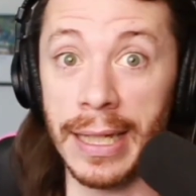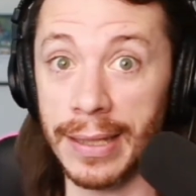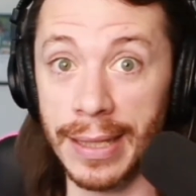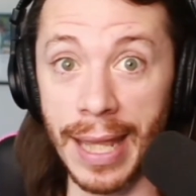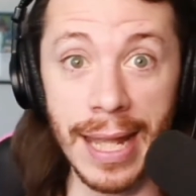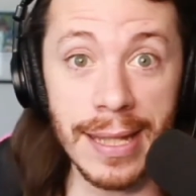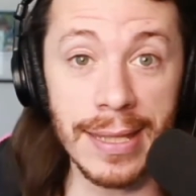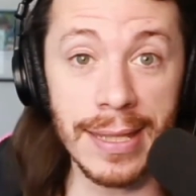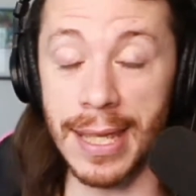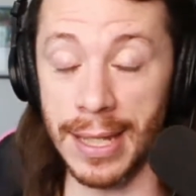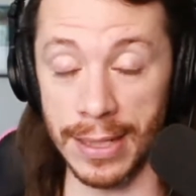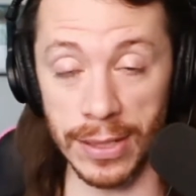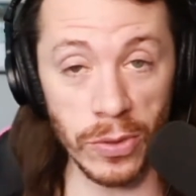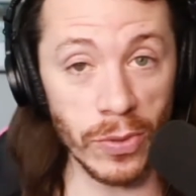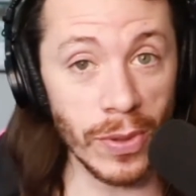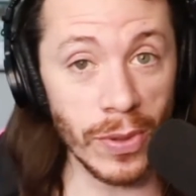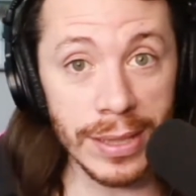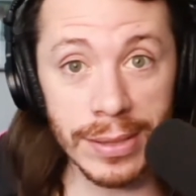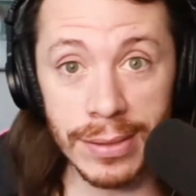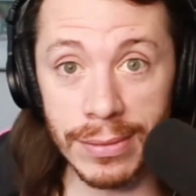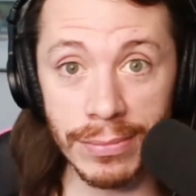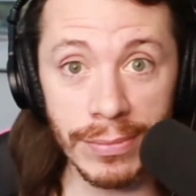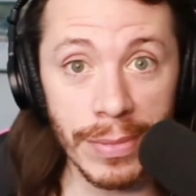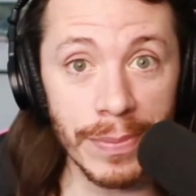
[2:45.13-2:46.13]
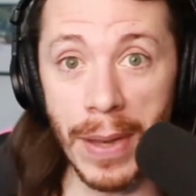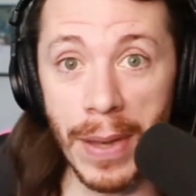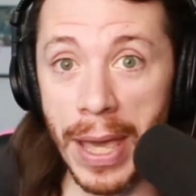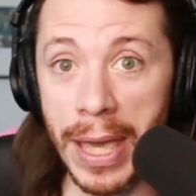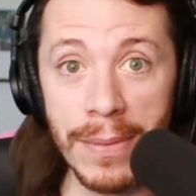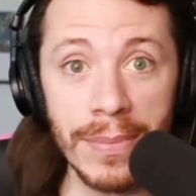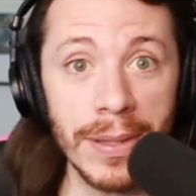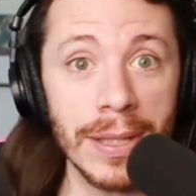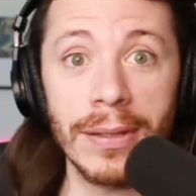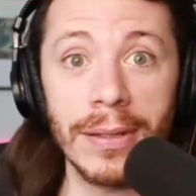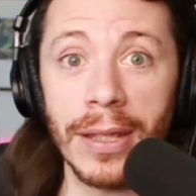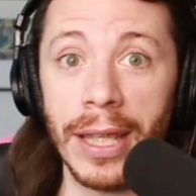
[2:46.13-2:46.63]
That's it. So he has
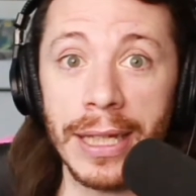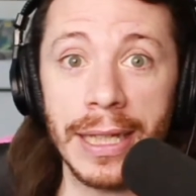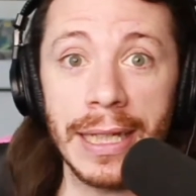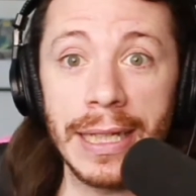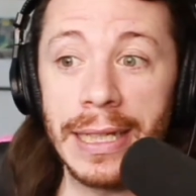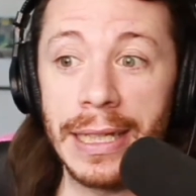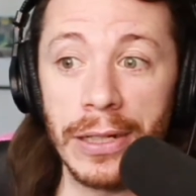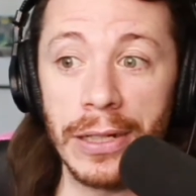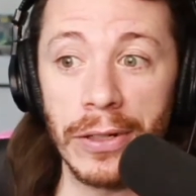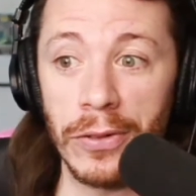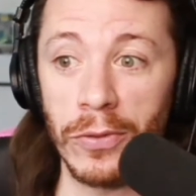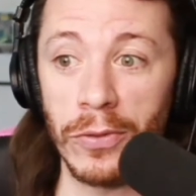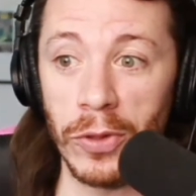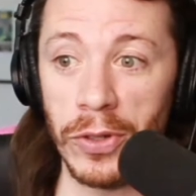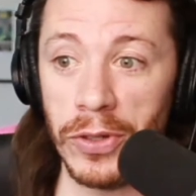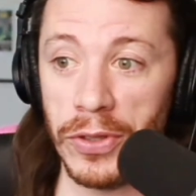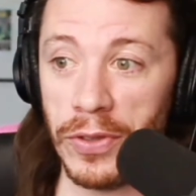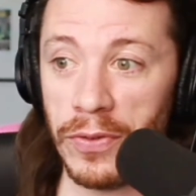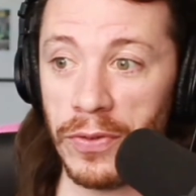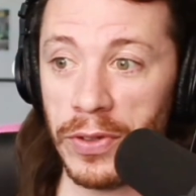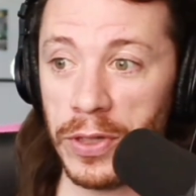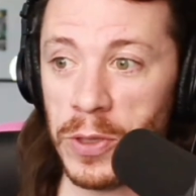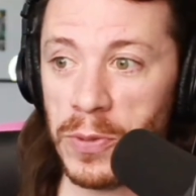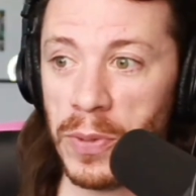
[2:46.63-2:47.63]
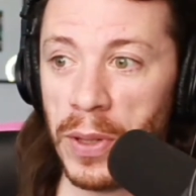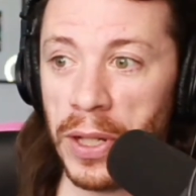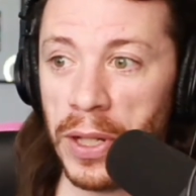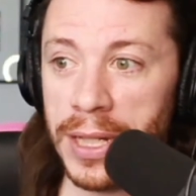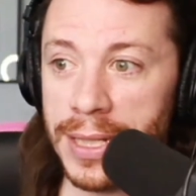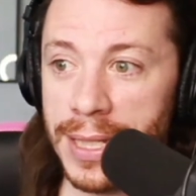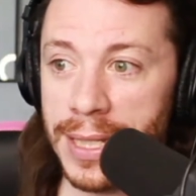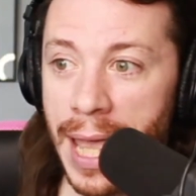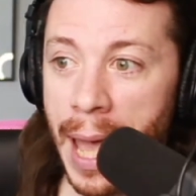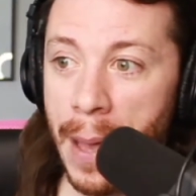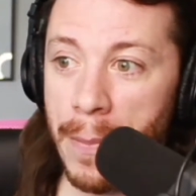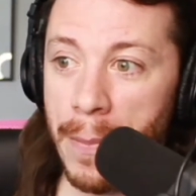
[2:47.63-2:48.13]
maybe like a year worth of
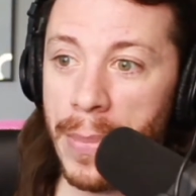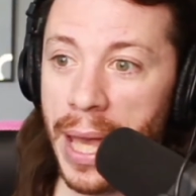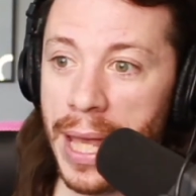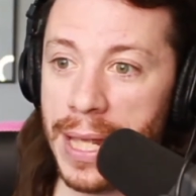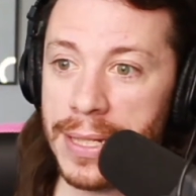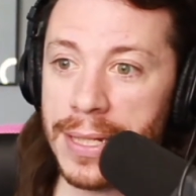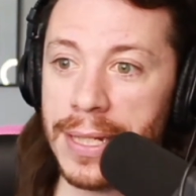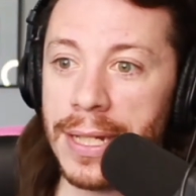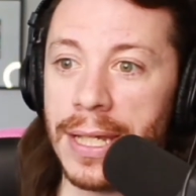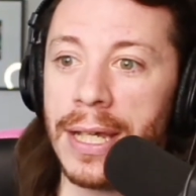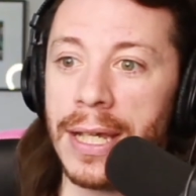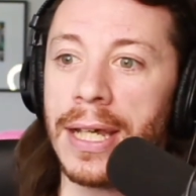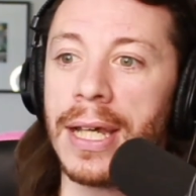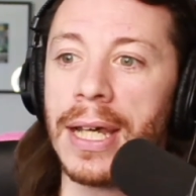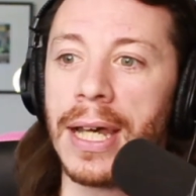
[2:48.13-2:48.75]
experience at best.